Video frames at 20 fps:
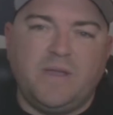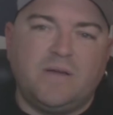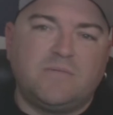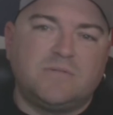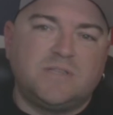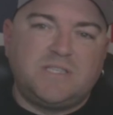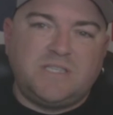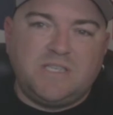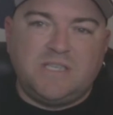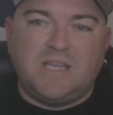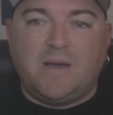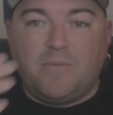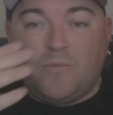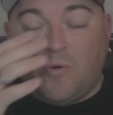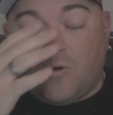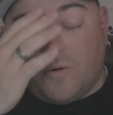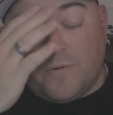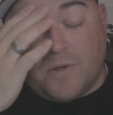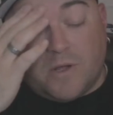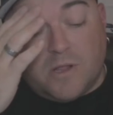be able to see that
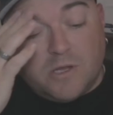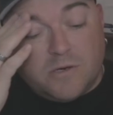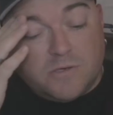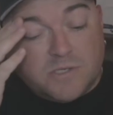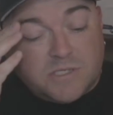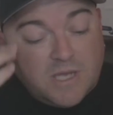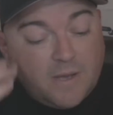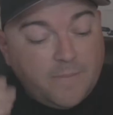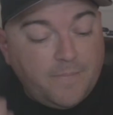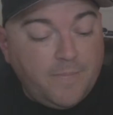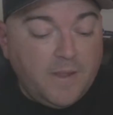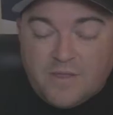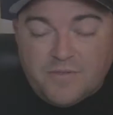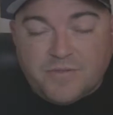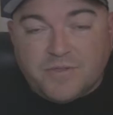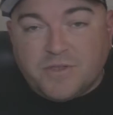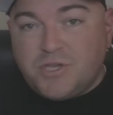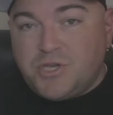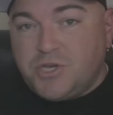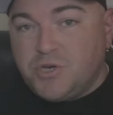more in the close-up.
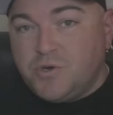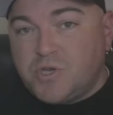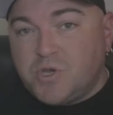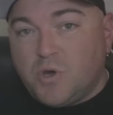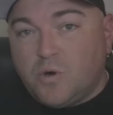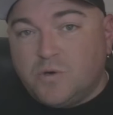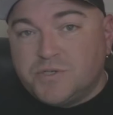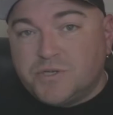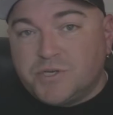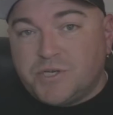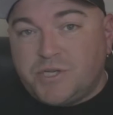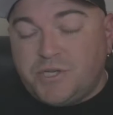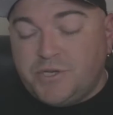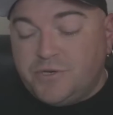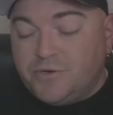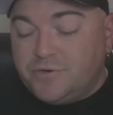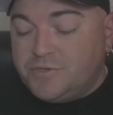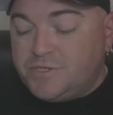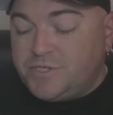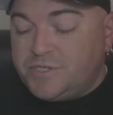The juice holes are
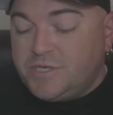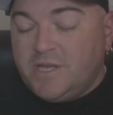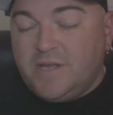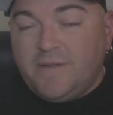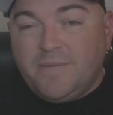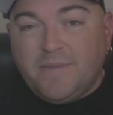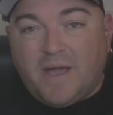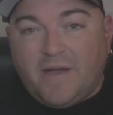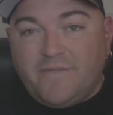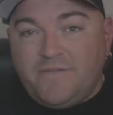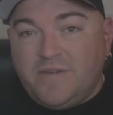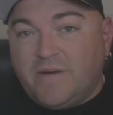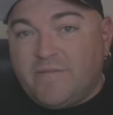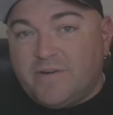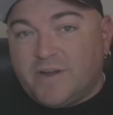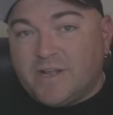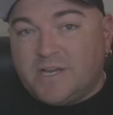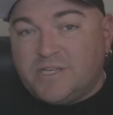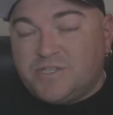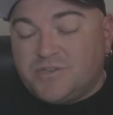huge. I've
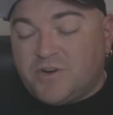never got a